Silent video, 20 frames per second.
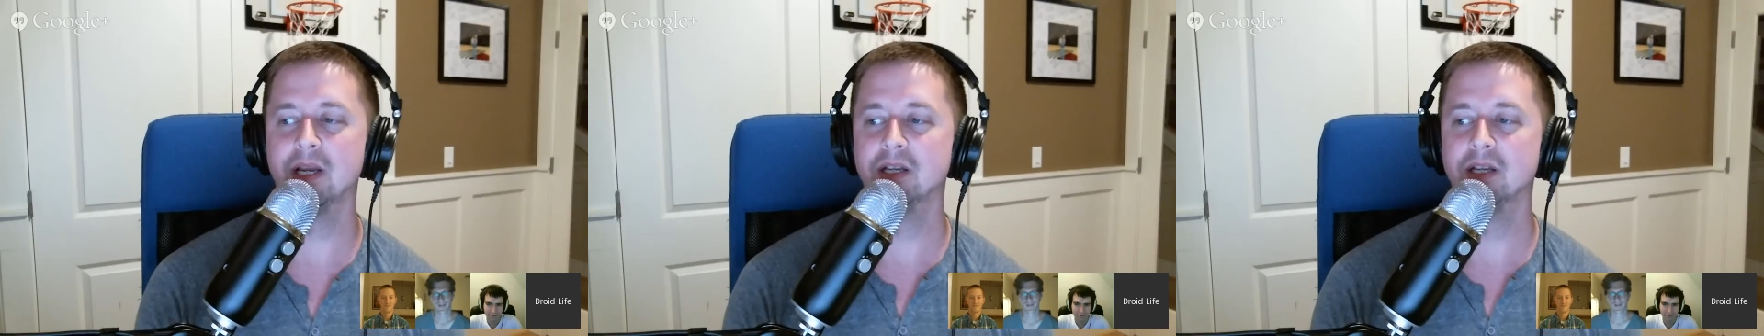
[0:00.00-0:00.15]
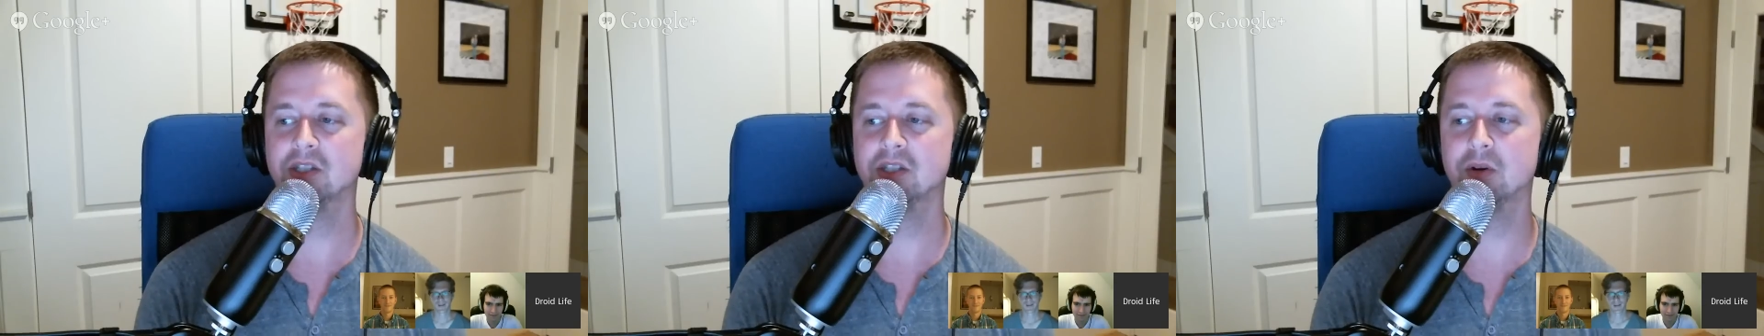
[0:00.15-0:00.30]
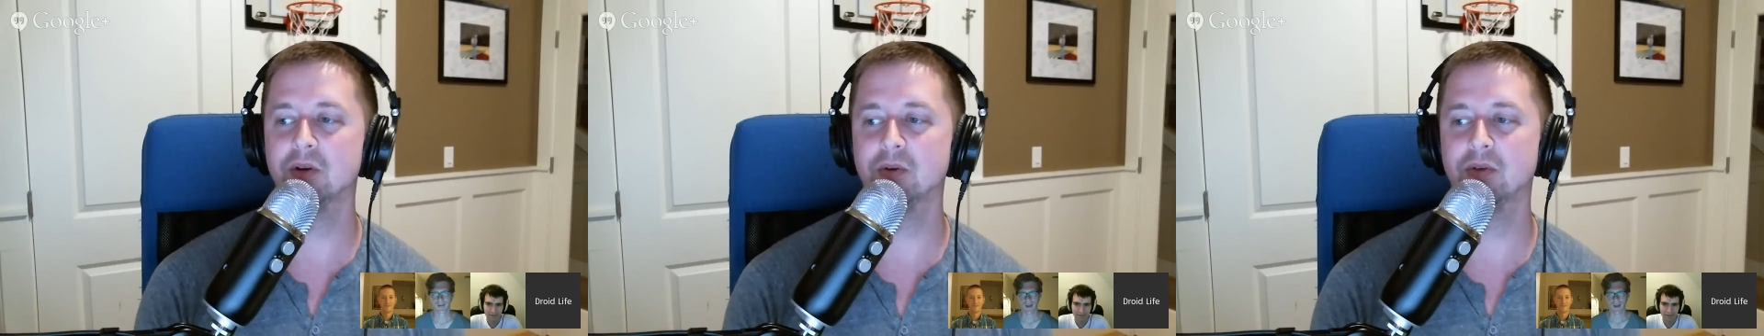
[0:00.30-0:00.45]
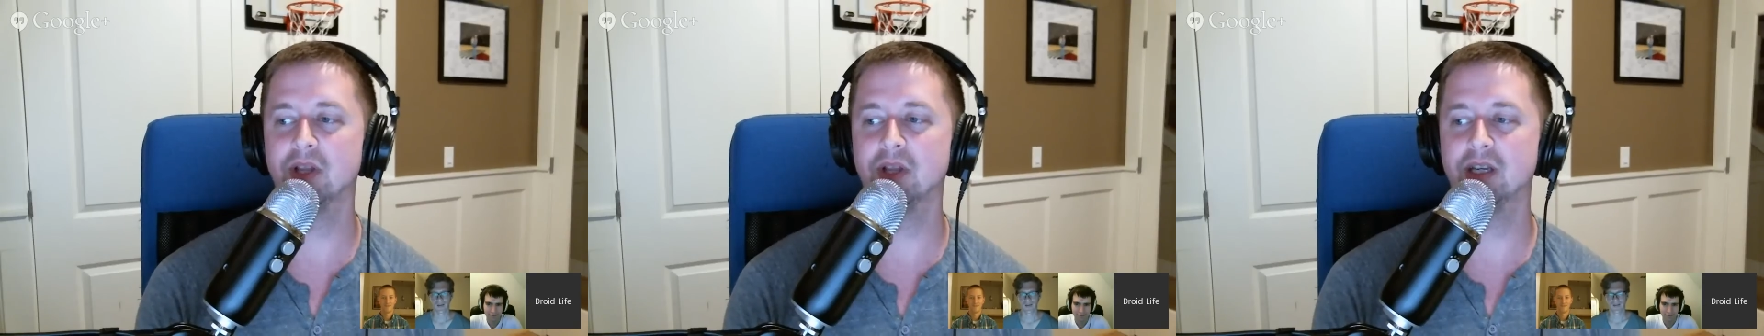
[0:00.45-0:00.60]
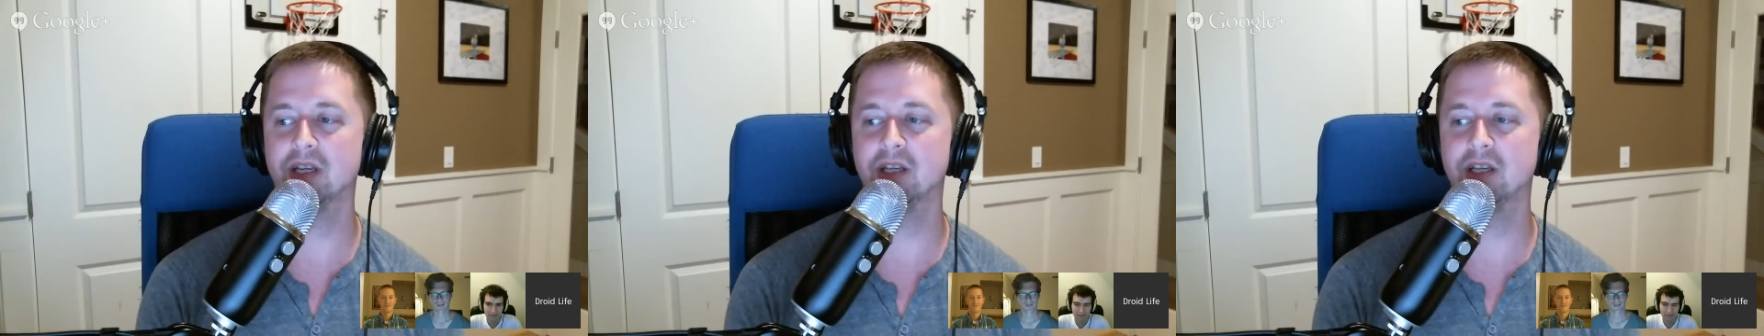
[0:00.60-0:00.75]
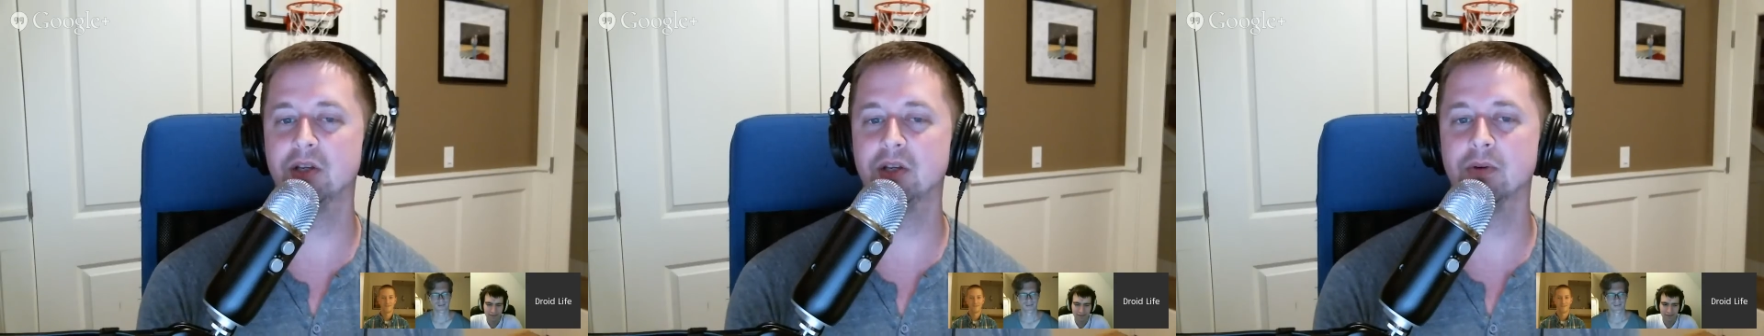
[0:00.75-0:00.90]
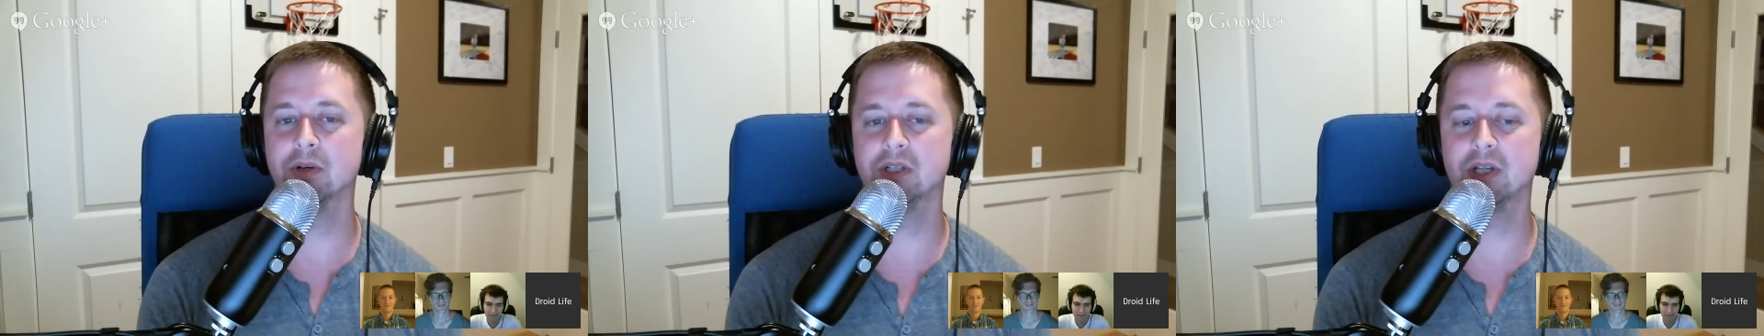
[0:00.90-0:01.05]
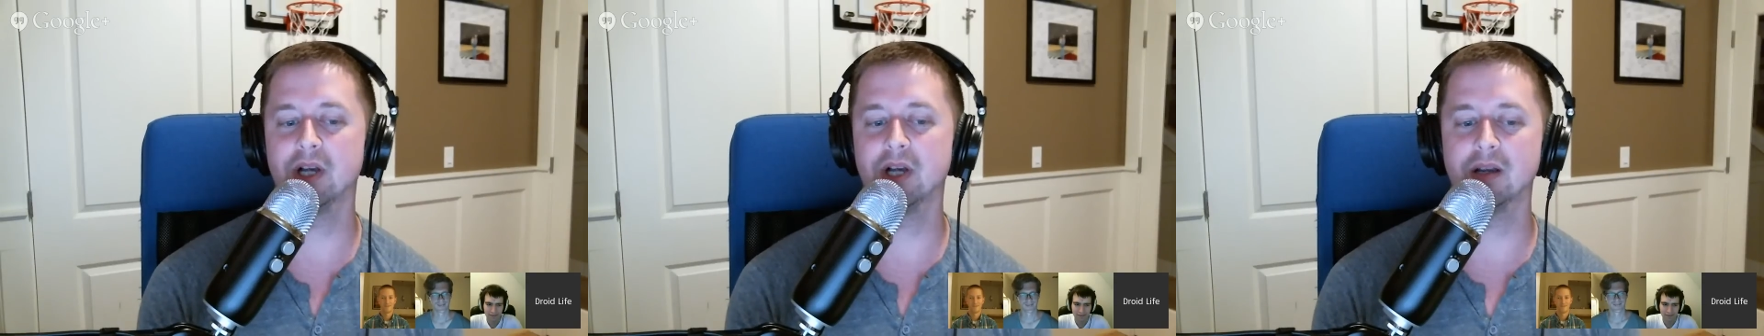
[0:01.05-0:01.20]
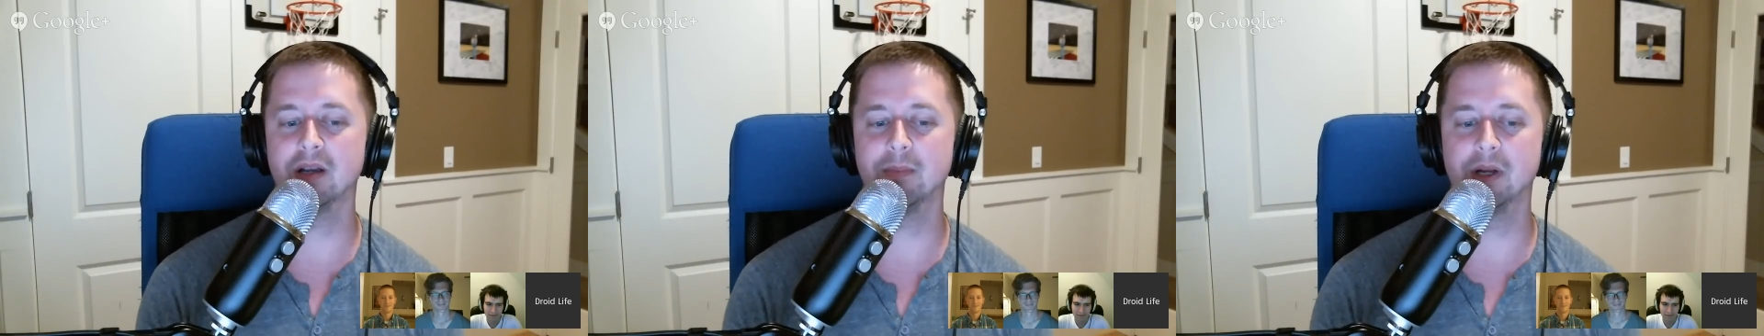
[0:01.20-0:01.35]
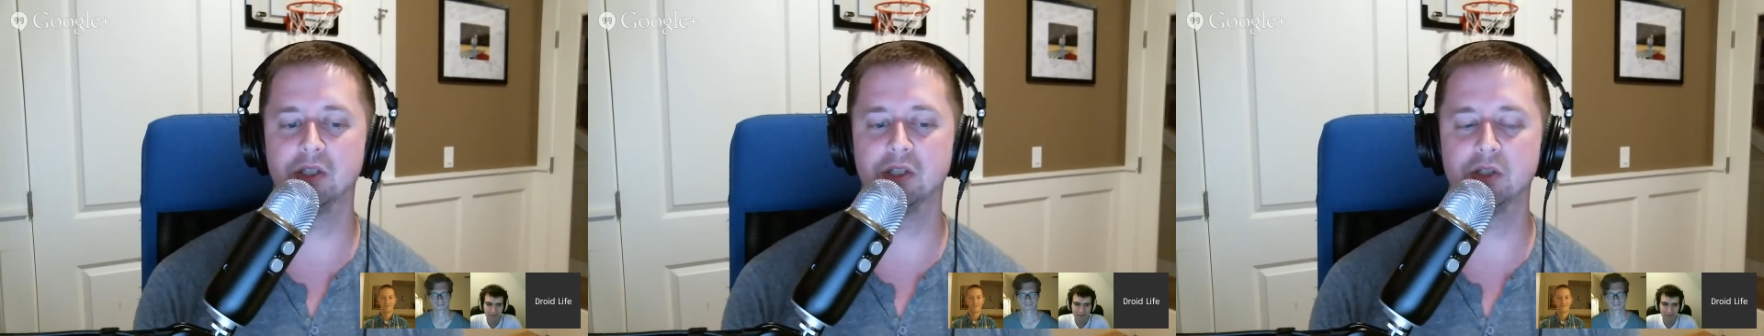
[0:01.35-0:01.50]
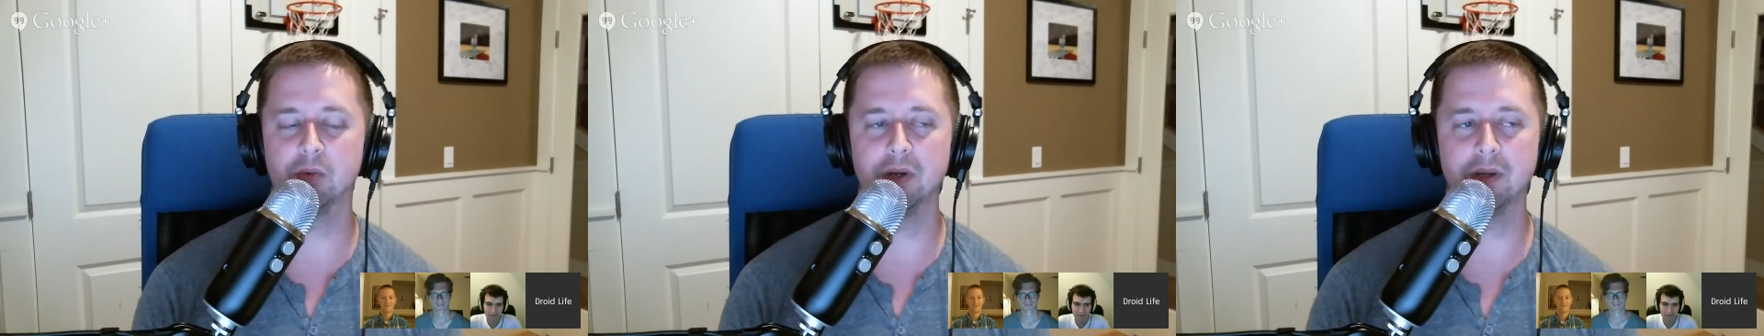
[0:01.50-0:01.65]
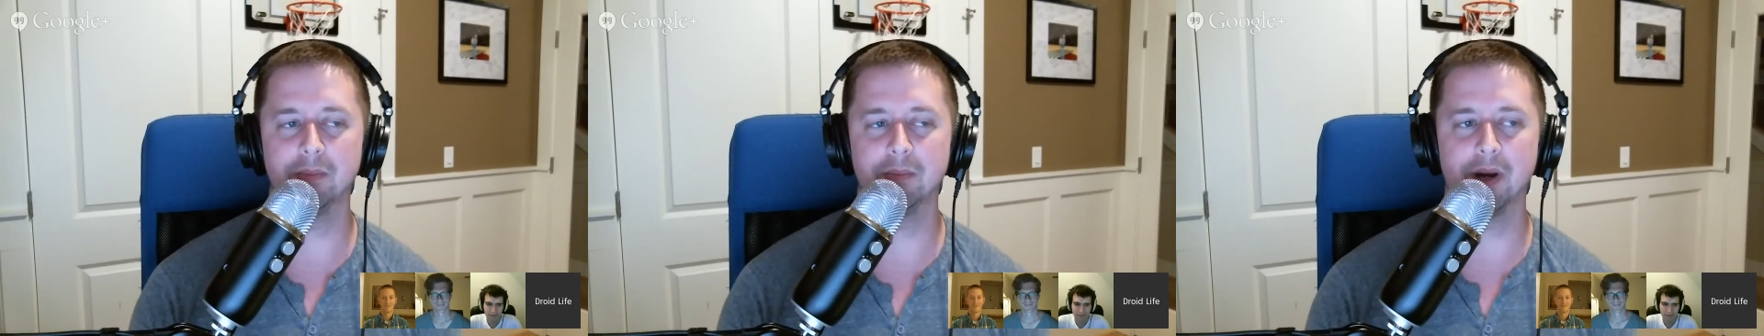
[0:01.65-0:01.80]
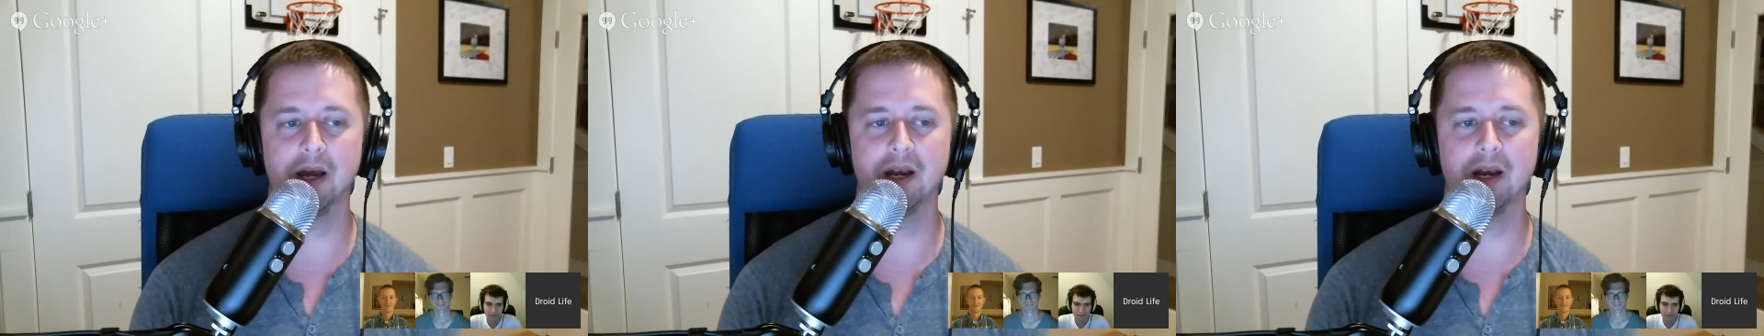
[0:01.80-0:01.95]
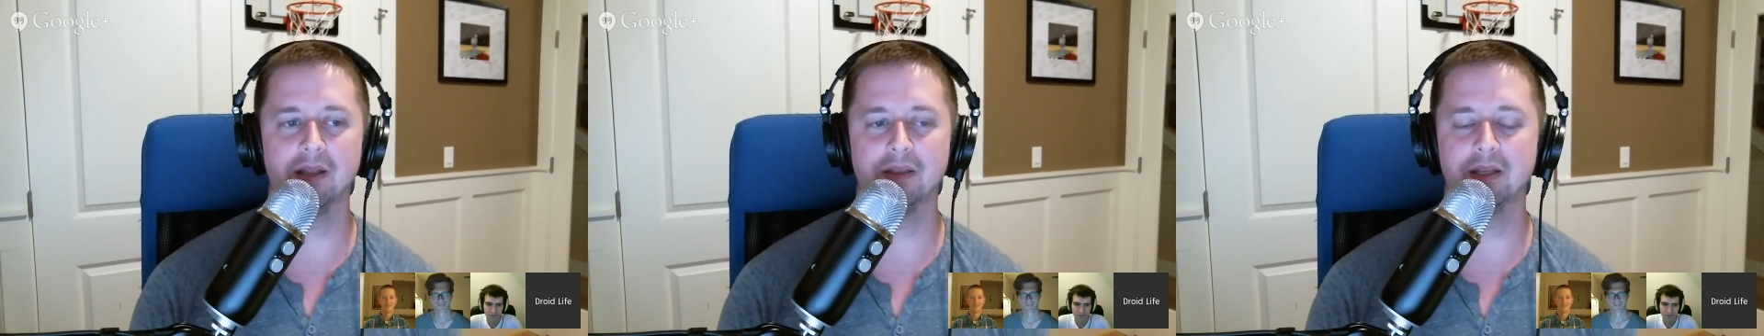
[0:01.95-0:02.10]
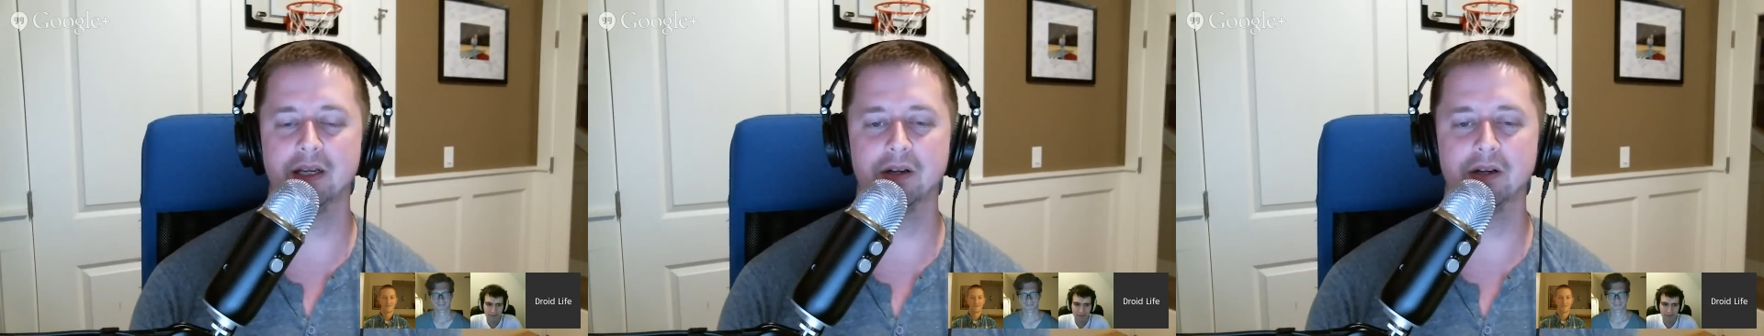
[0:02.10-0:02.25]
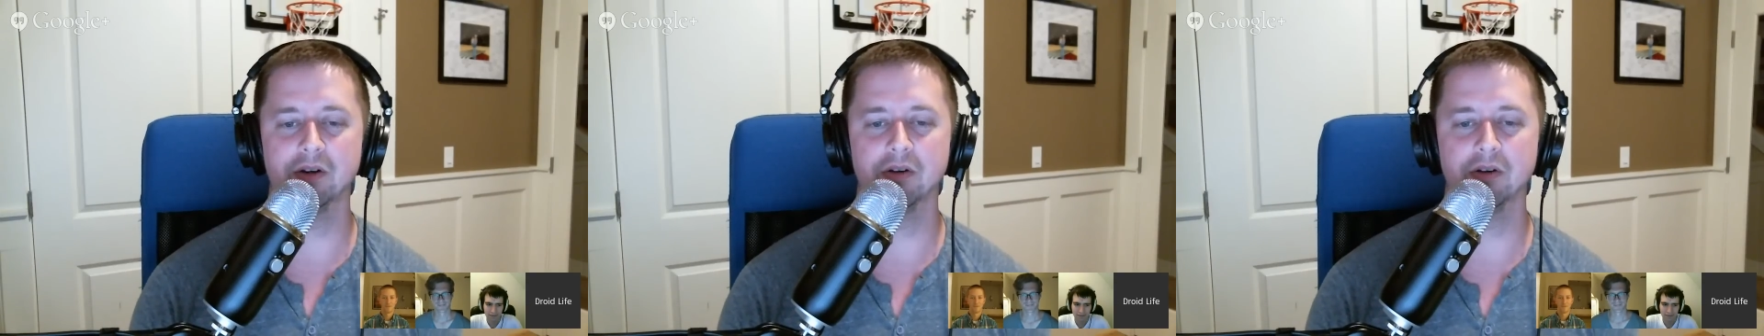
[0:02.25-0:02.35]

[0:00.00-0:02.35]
So you were talking about Tweetbot, I think,